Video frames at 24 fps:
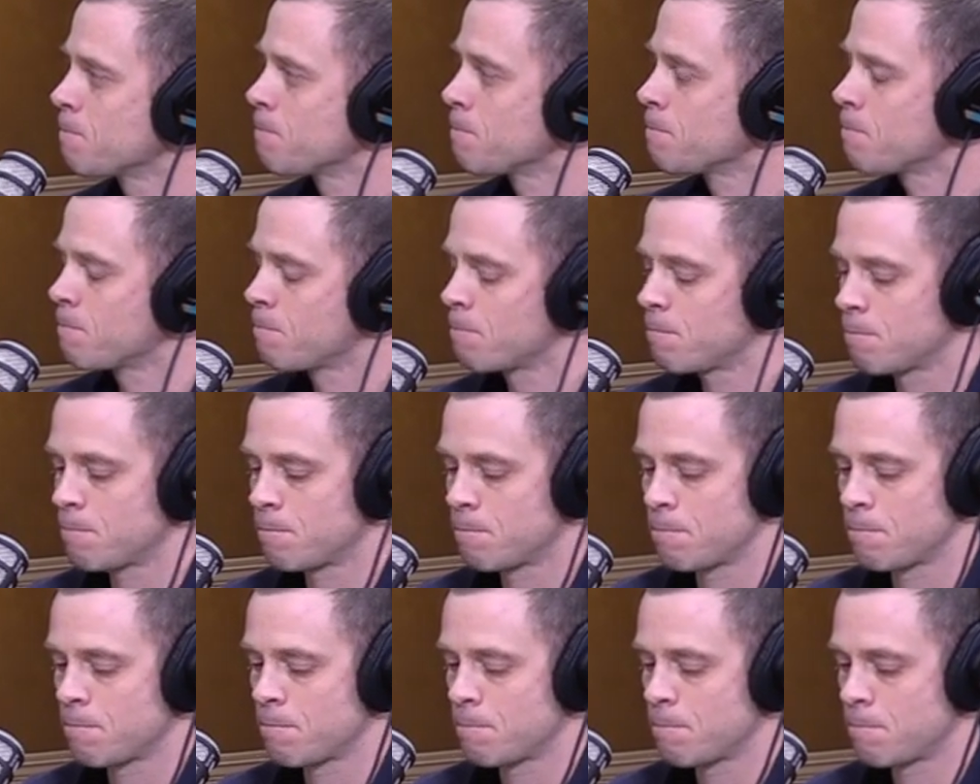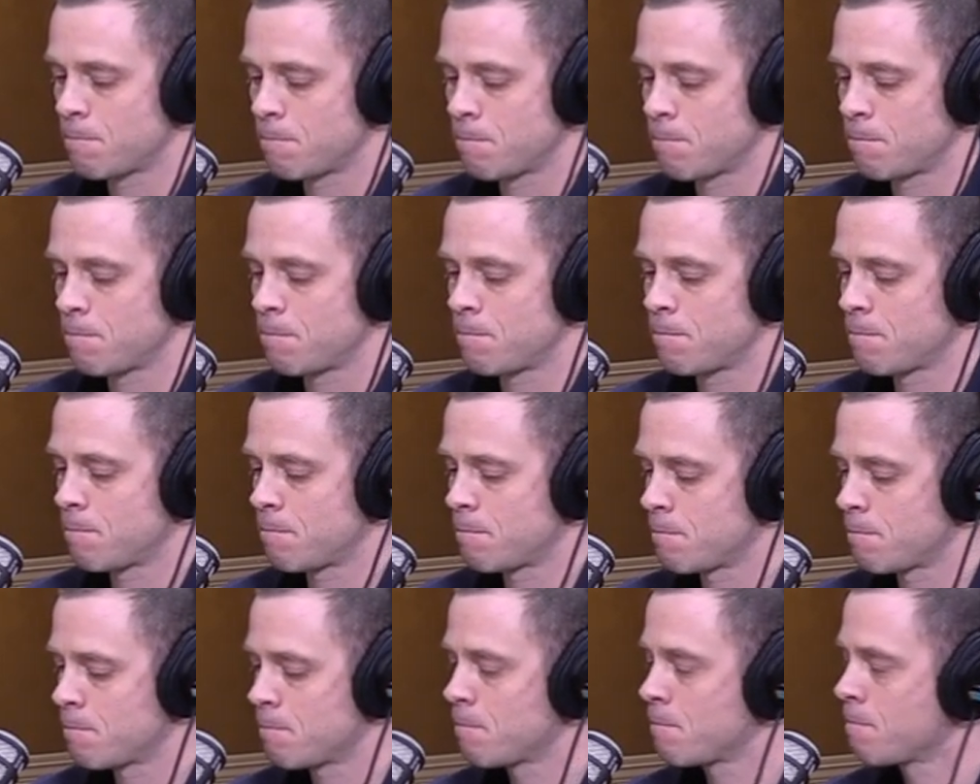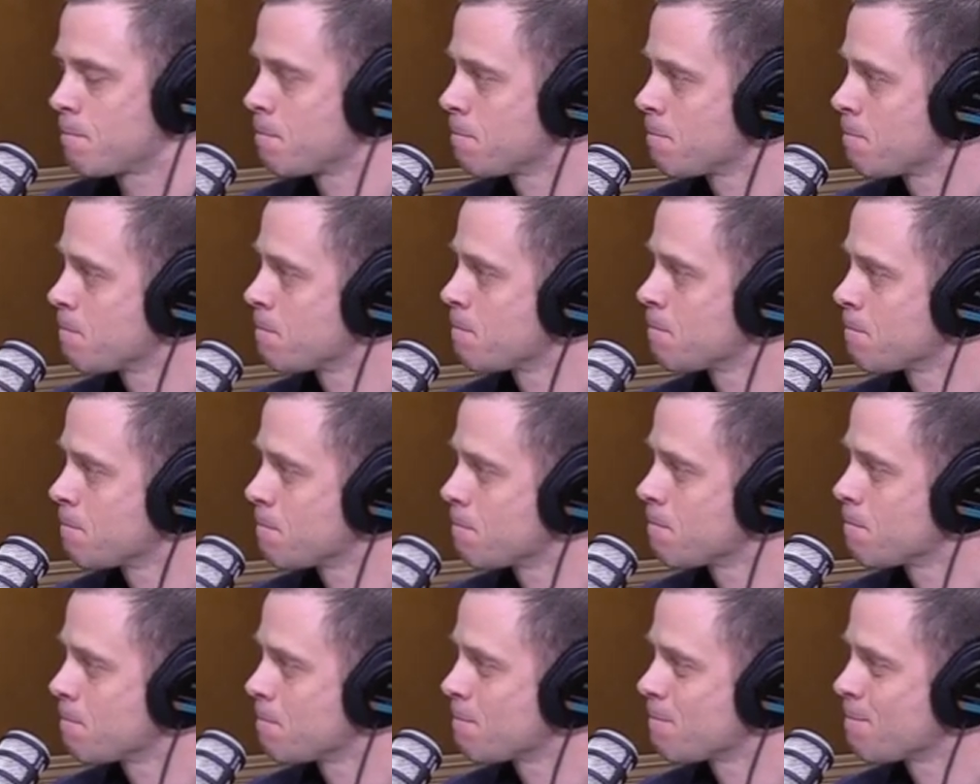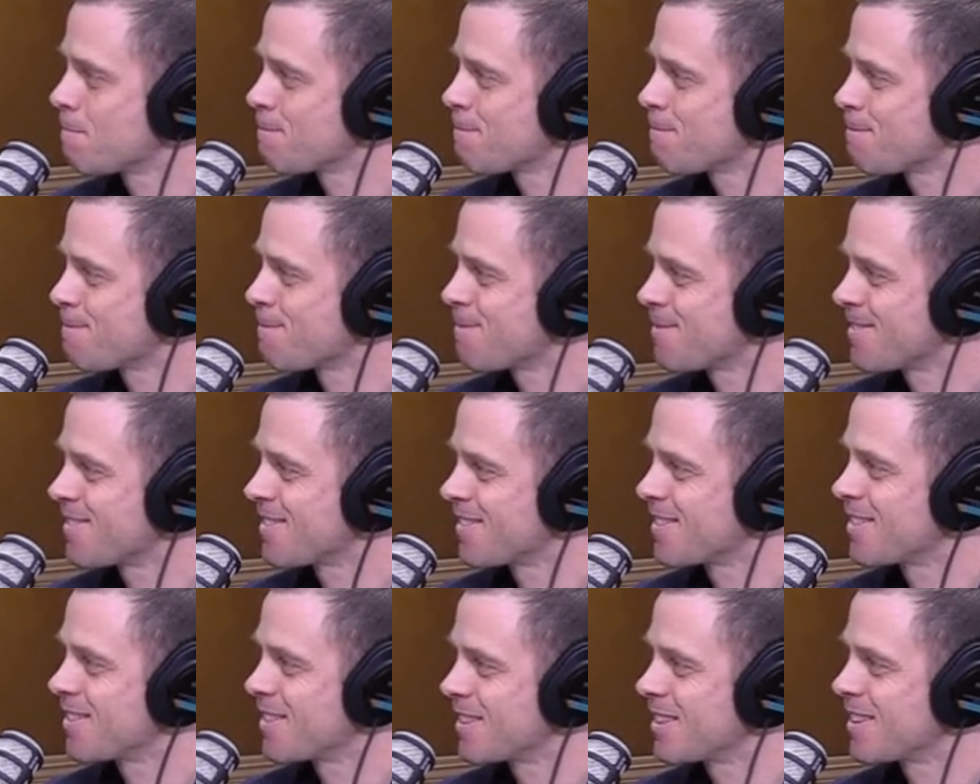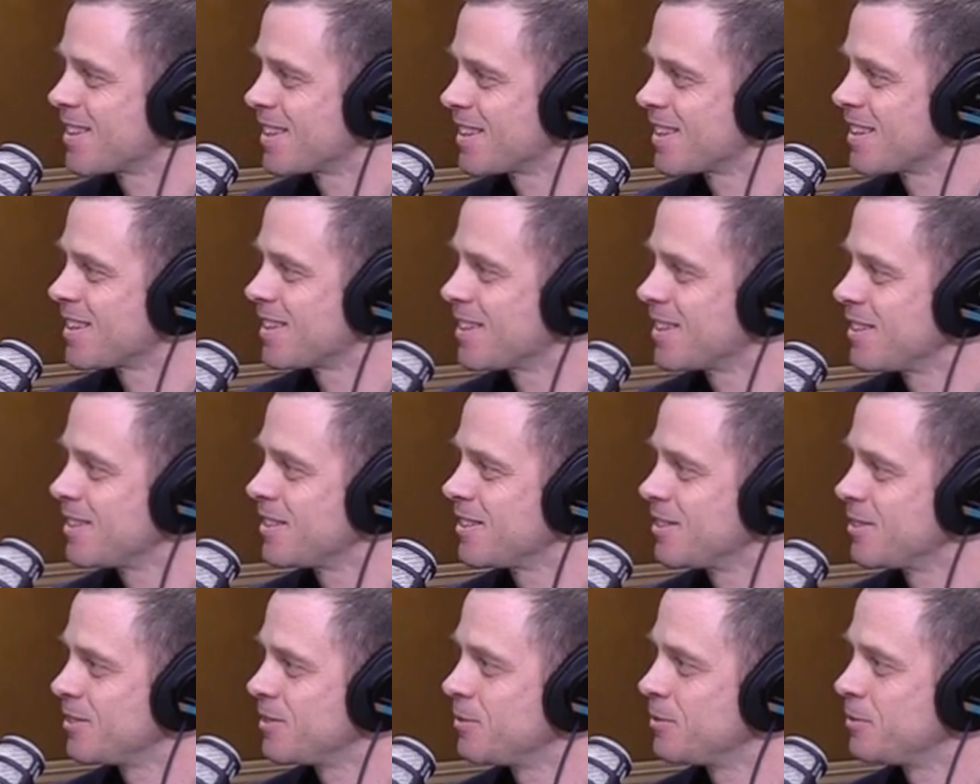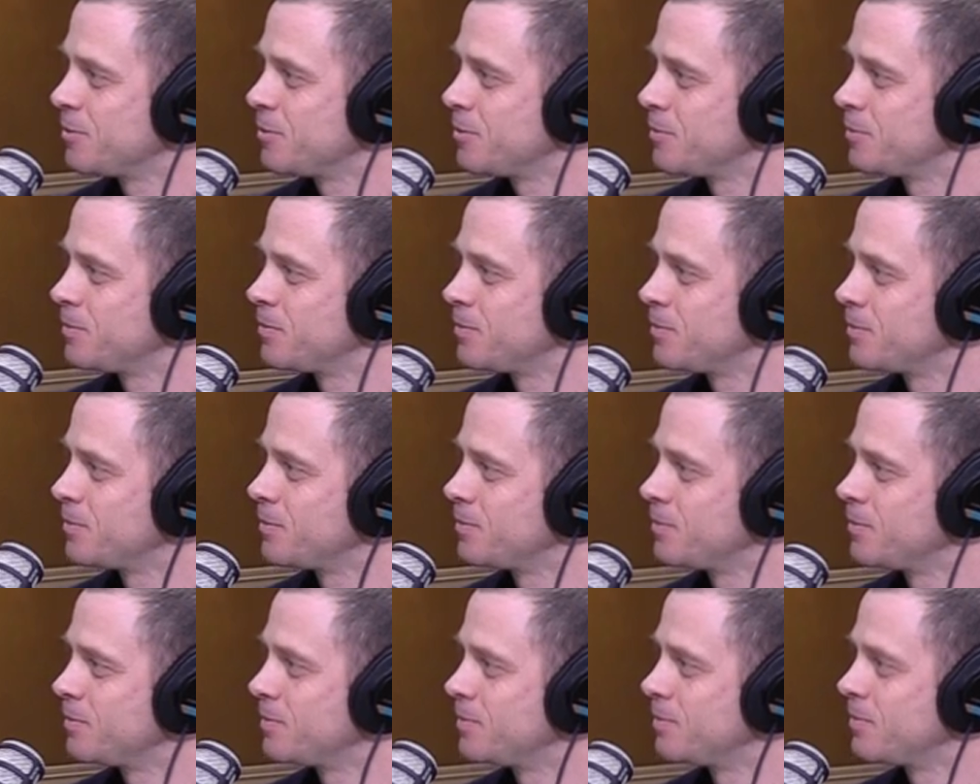This person isn't speaking.